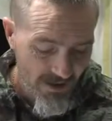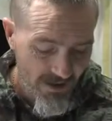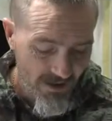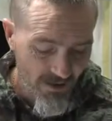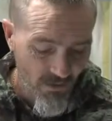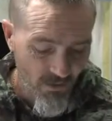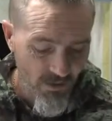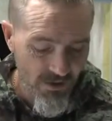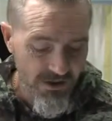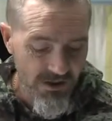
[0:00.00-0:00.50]

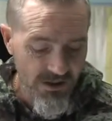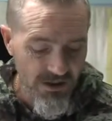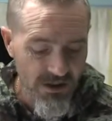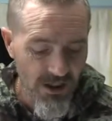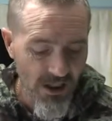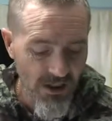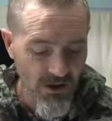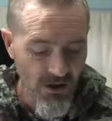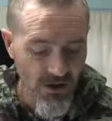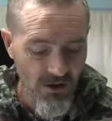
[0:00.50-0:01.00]
was the
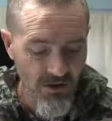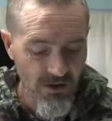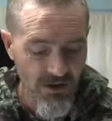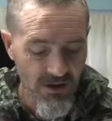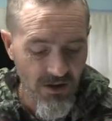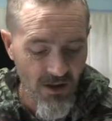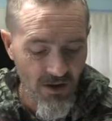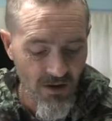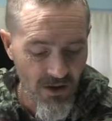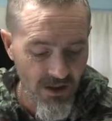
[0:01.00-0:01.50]
judge who
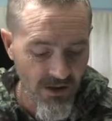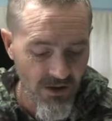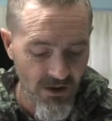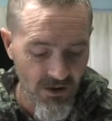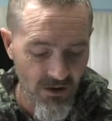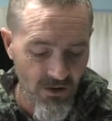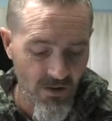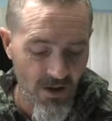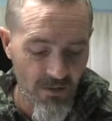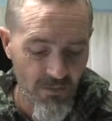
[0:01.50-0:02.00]
declined
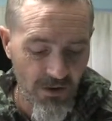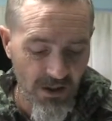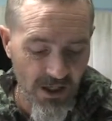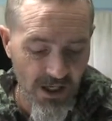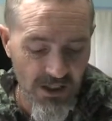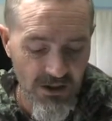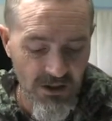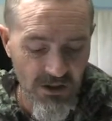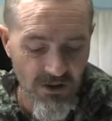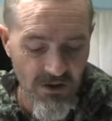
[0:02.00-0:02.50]
your
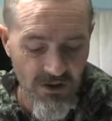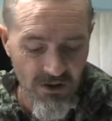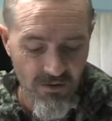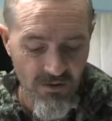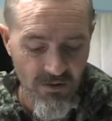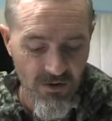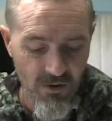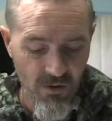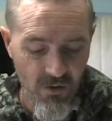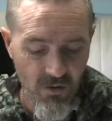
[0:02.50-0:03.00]
application to
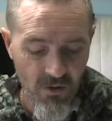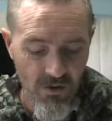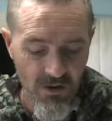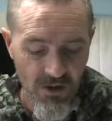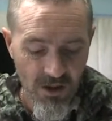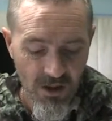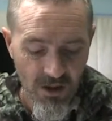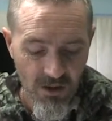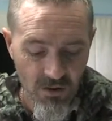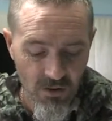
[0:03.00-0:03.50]
record
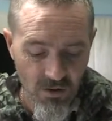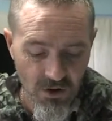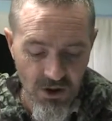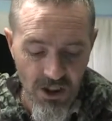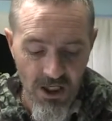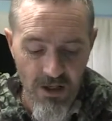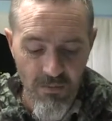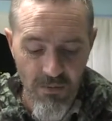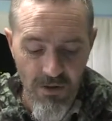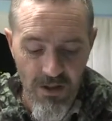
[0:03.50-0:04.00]
your
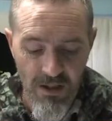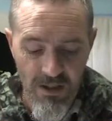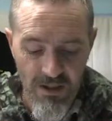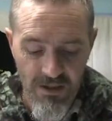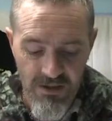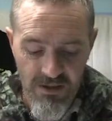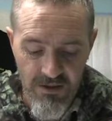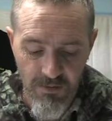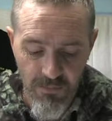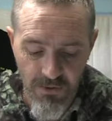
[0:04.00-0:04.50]
JP
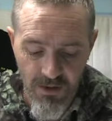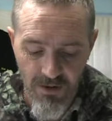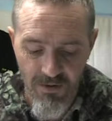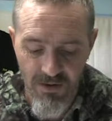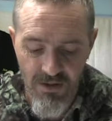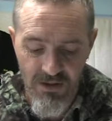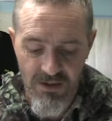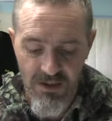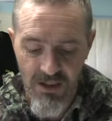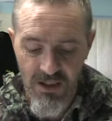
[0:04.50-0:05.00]
list
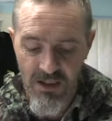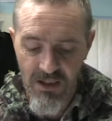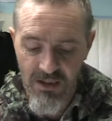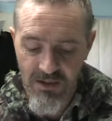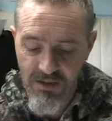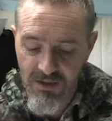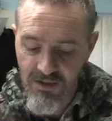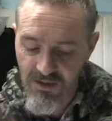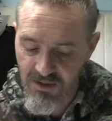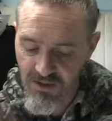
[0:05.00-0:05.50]
appearance. His
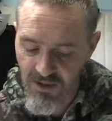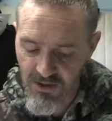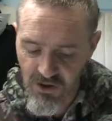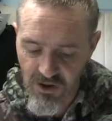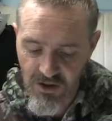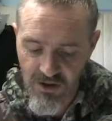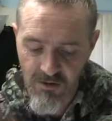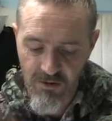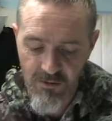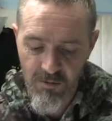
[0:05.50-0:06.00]

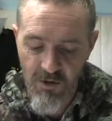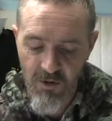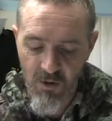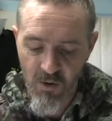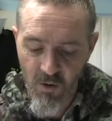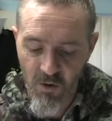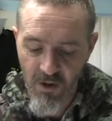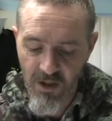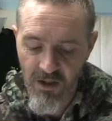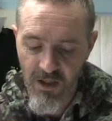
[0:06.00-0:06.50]
decision is
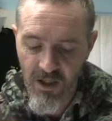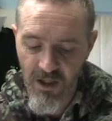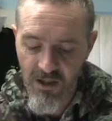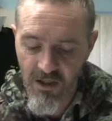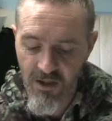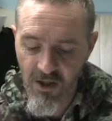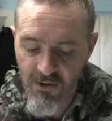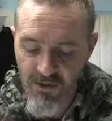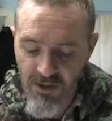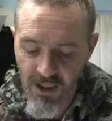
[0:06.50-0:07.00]
recorded in a
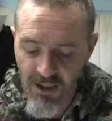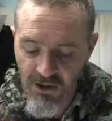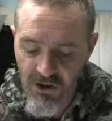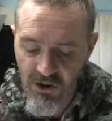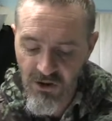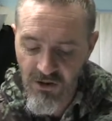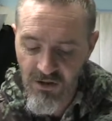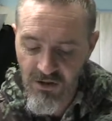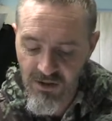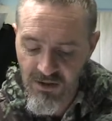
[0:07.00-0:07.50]

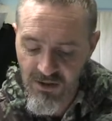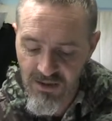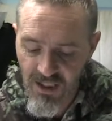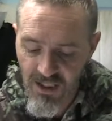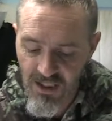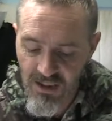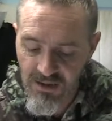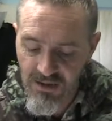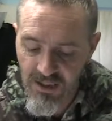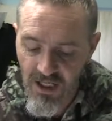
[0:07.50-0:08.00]
notation that
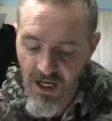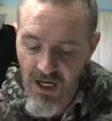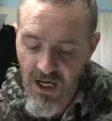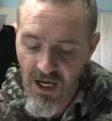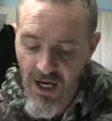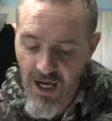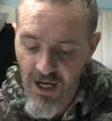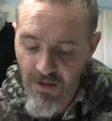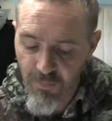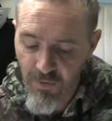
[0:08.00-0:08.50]
says,
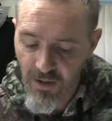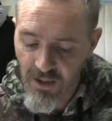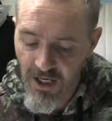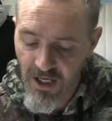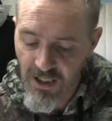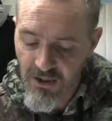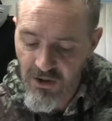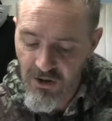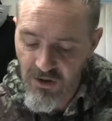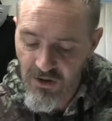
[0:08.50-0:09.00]

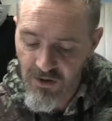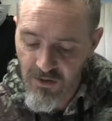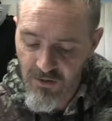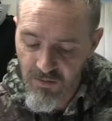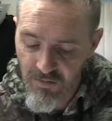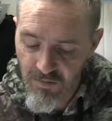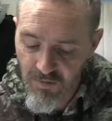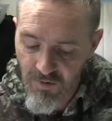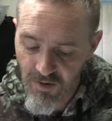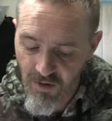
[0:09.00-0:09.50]
application to
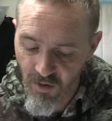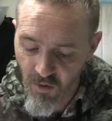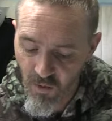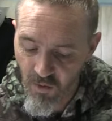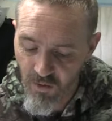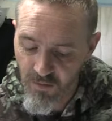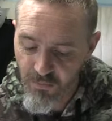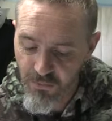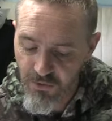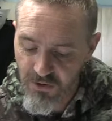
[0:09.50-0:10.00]

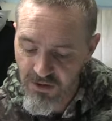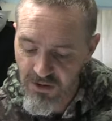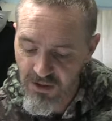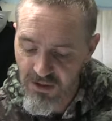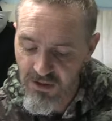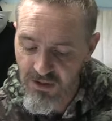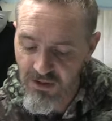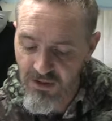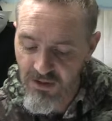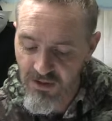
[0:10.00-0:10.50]
record
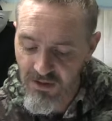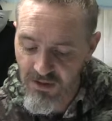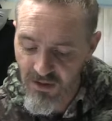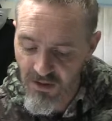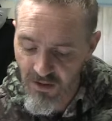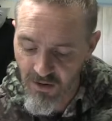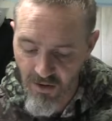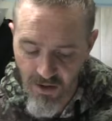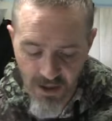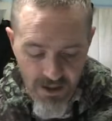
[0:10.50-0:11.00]
proceedings is
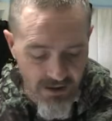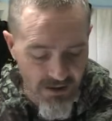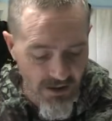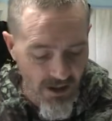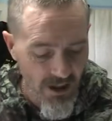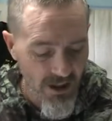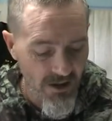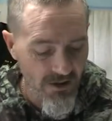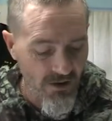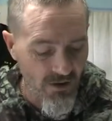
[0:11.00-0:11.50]
declined.
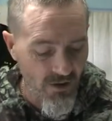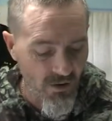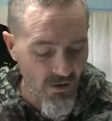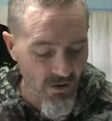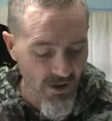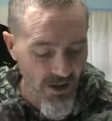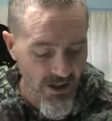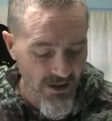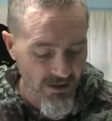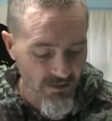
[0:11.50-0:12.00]
The
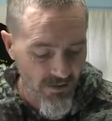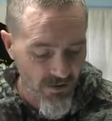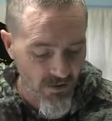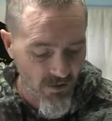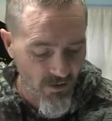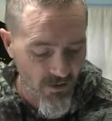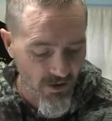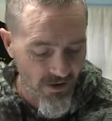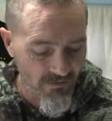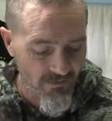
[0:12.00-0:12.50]
court has
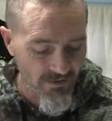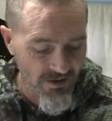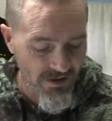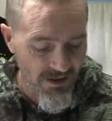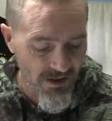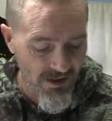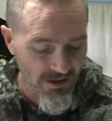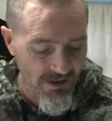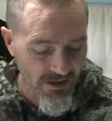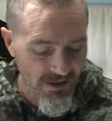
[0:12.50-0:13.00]
recording
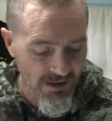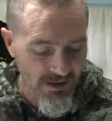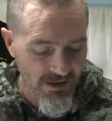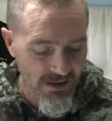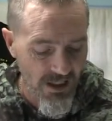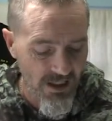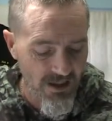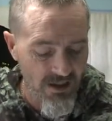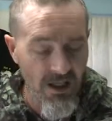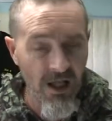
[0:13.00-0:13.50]
facilities
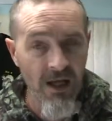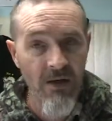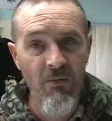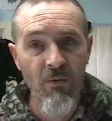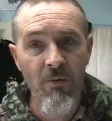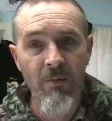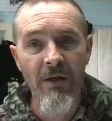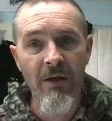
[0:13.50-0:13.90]
and they will be